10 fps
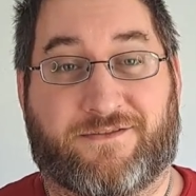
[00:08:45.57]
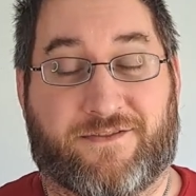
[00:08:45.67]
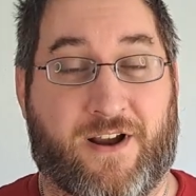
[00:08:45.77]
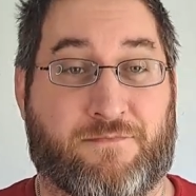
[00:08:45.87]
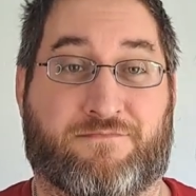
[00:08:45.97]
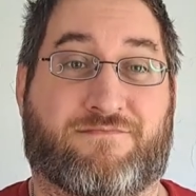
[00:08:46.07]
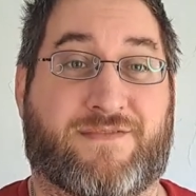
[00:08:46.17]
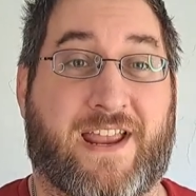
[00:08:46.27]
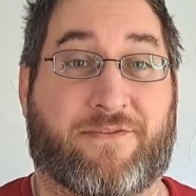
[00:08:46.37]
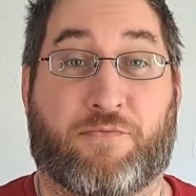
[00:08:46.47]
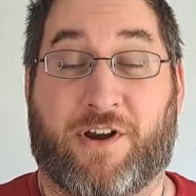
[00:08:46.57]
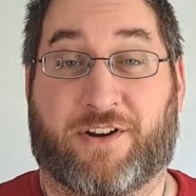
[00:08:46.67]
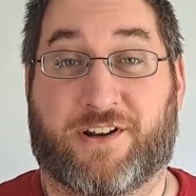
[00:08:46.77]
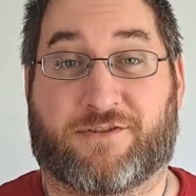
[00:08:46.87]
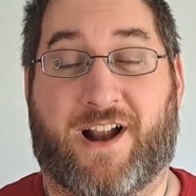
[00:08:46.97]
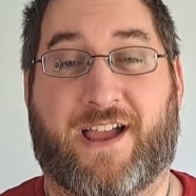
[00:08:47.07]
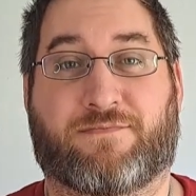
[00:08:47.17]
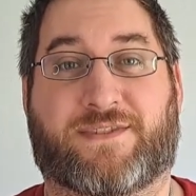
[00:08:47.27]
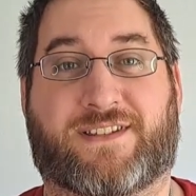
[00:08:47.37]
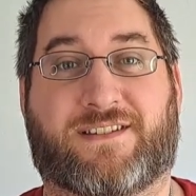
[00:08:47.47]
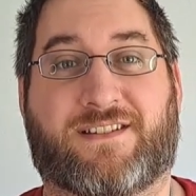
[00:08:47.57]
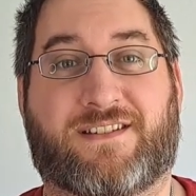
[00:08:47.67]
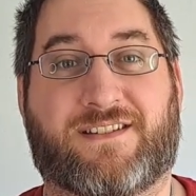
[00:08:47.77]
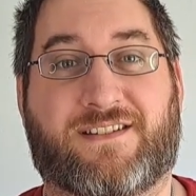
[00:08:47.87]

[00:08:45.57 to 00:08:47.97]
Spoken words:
from Native American tribes.